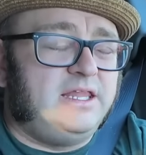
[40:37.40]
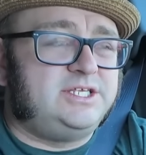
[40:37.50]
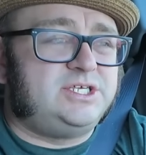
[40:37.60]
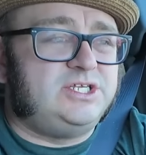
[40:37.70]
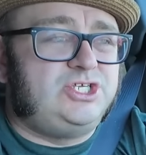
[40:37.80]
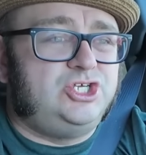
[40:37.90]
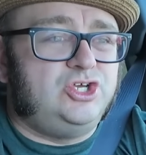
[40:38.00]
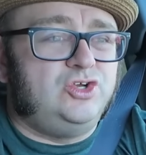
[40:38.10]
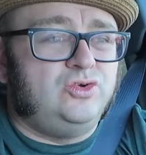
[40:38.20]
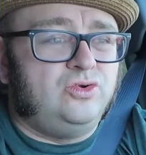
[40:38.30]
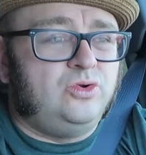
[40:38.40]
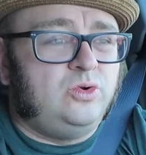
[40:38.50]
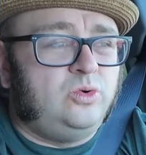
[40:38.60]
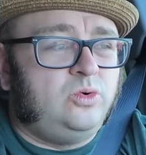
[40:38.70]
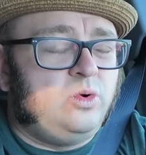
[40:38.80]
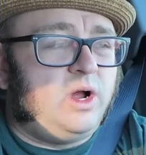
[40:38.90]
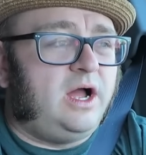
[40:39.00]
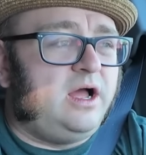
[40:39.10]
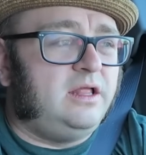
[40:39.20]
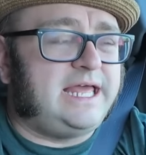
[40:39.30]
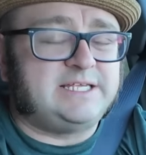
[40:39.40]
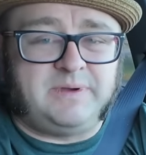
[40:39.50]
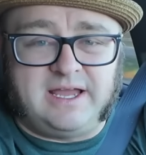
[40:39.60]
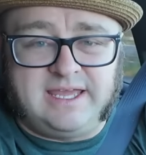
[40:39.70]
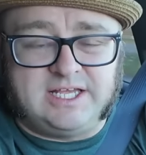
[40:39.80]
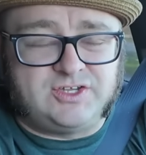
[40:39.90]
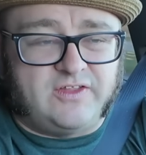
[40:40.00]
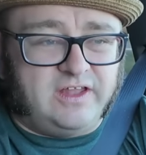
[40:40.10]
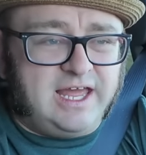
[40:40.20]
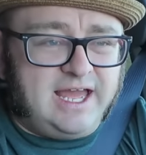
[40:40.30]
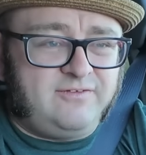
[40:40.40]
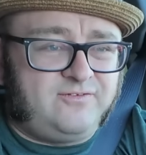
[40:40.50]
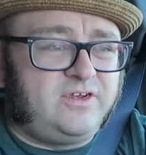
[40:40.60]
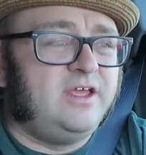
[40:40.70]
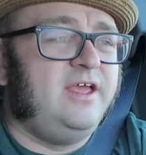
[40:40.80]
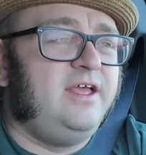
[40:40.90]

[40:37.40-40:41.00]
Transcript: I listened to uh, last podcast on the left.